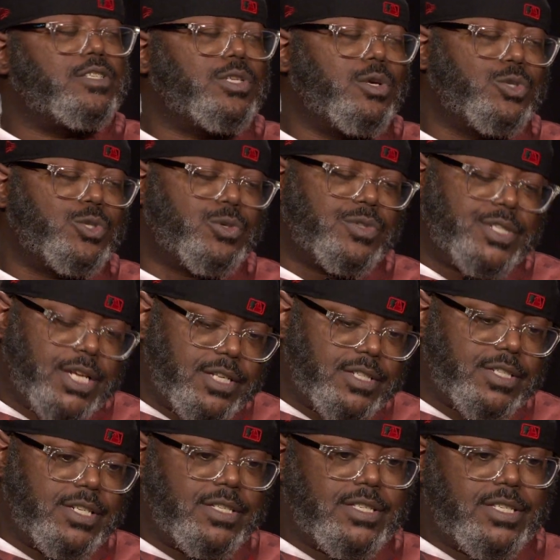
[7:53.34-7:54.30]
social
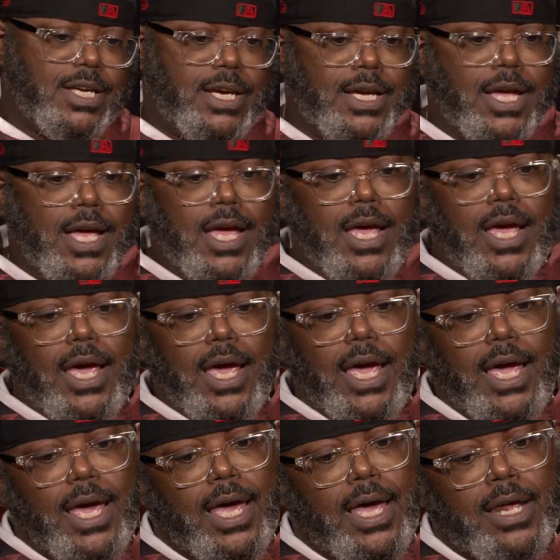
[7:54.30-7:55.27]
distancing.
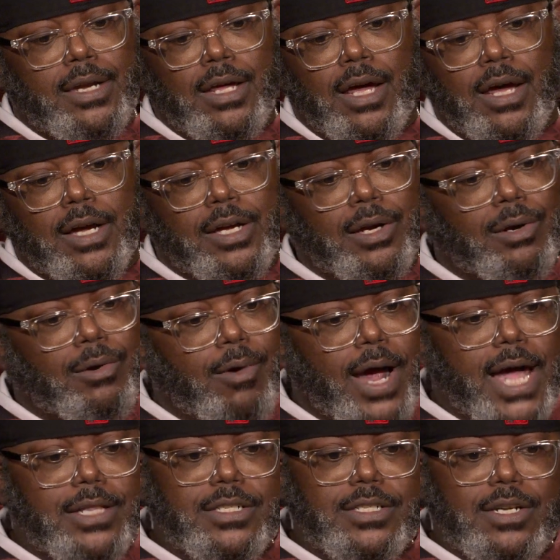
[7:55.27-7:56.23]
And uh,
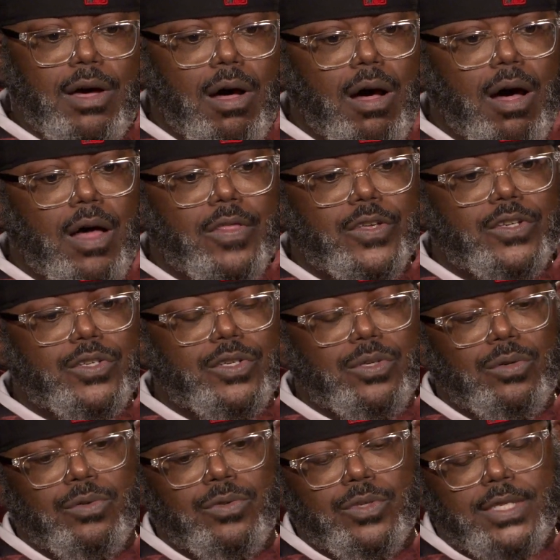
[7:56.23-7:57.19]
congrats to all the
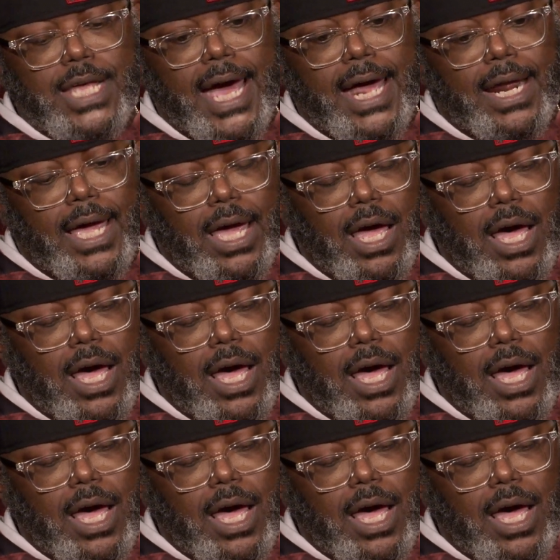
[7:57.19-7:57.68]
students that